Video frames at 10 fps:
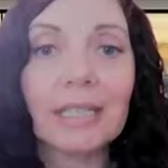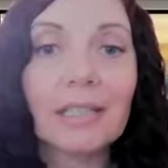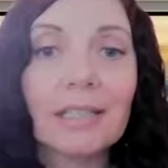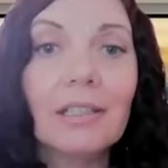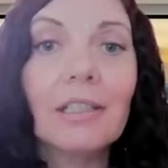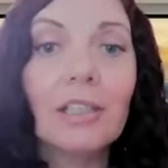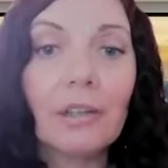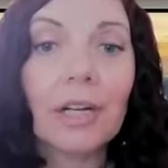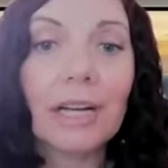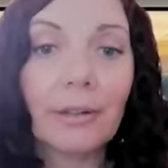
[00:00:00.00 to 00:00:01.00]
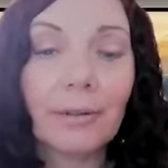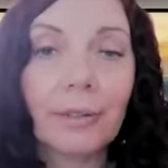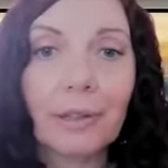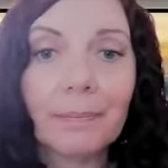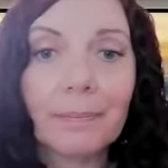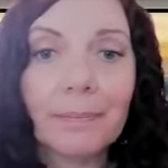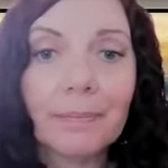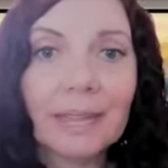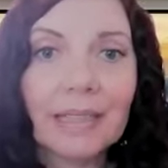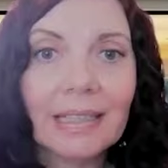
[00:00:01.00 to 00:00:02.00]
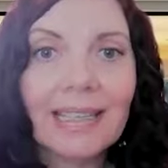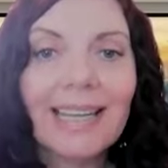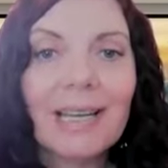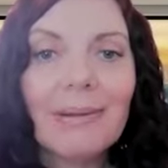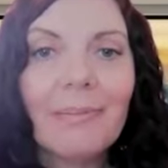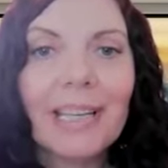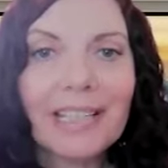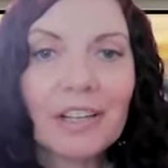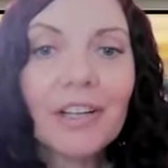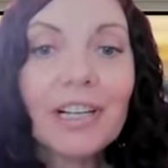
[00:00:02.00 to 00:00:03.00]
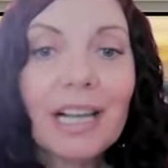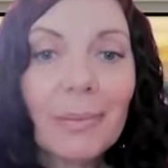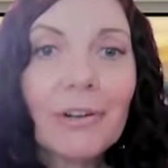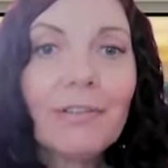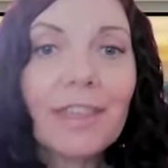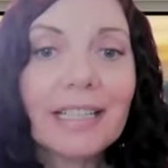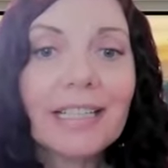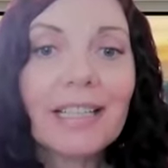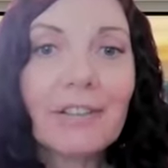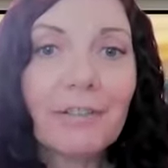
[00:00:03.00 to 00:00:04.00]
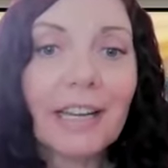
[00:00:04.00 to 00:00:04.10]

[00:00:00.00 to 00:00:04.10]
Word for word: is your health. Because there are a number of things that